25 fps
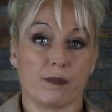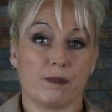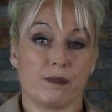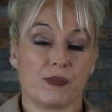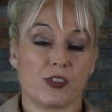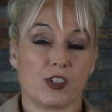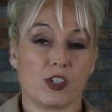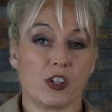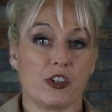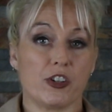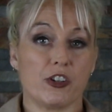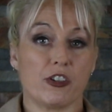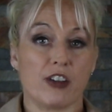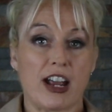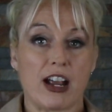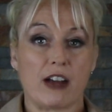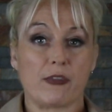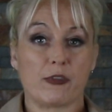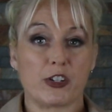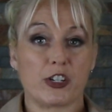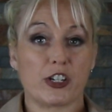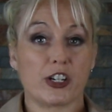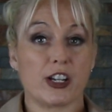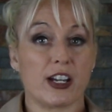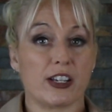So your
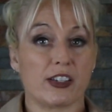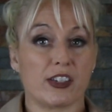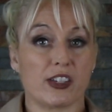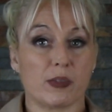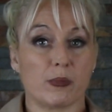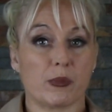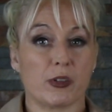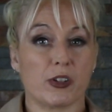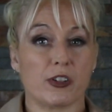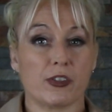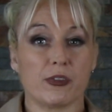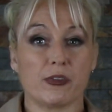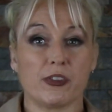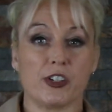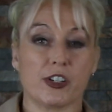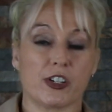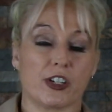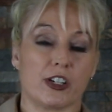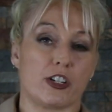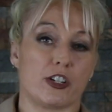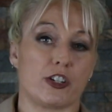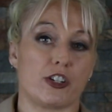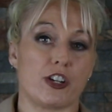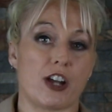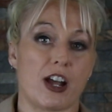average customer, you're going
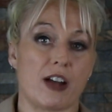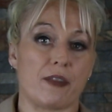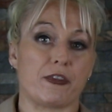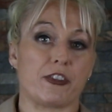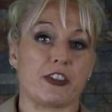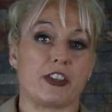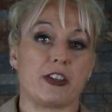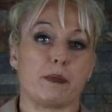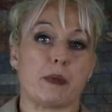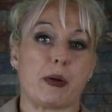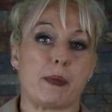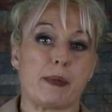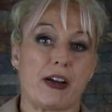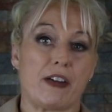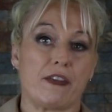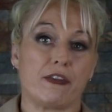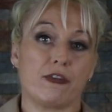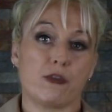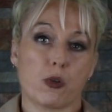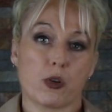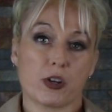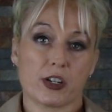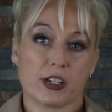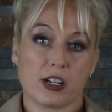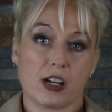to shop for them about
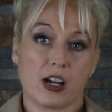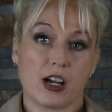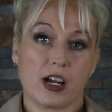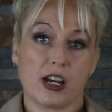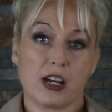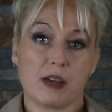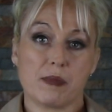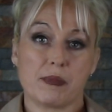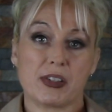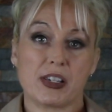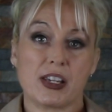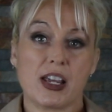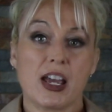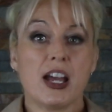4 times.